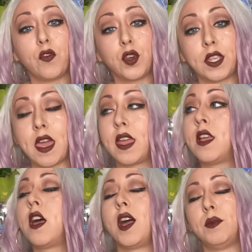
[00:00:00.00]
forget.
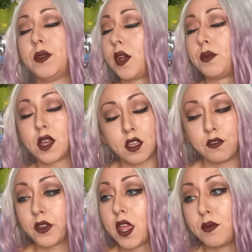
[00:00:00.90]
I'm not going to
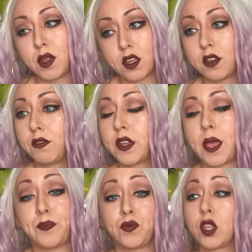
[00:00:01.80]
forget. I'm not going to
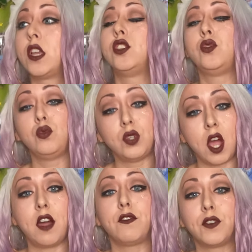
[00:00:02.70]
forget. Do
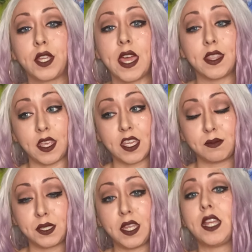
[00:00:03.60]
not forget. They kept
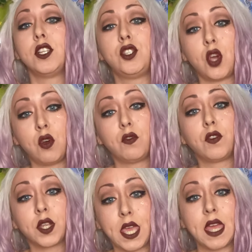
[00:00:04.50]
saying it. Don't
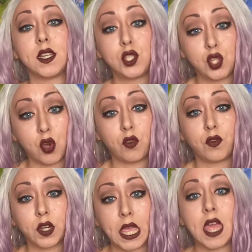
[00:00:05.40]
forget. Don't
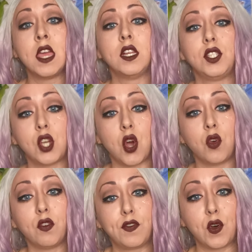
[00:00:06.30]
forget.
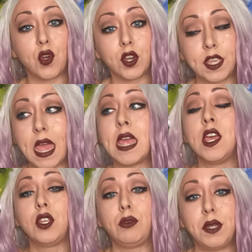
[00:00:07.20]
Don't forget.
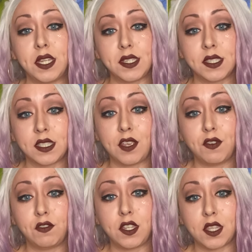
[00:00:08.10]
You need to save
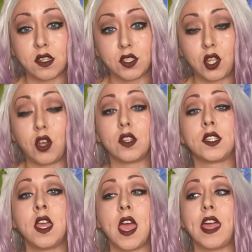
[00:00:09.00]
$15,000.
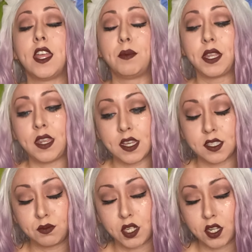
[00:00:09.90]
And I'm like, yes,
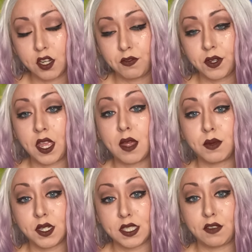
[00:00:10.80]
I'm not going to forget. I'm
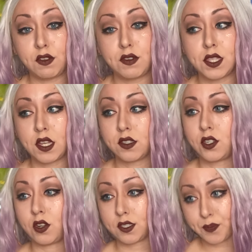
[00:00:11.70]
going to save
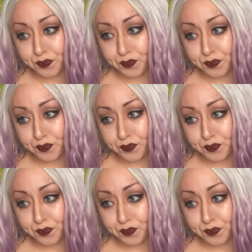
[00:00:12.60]
$15,000.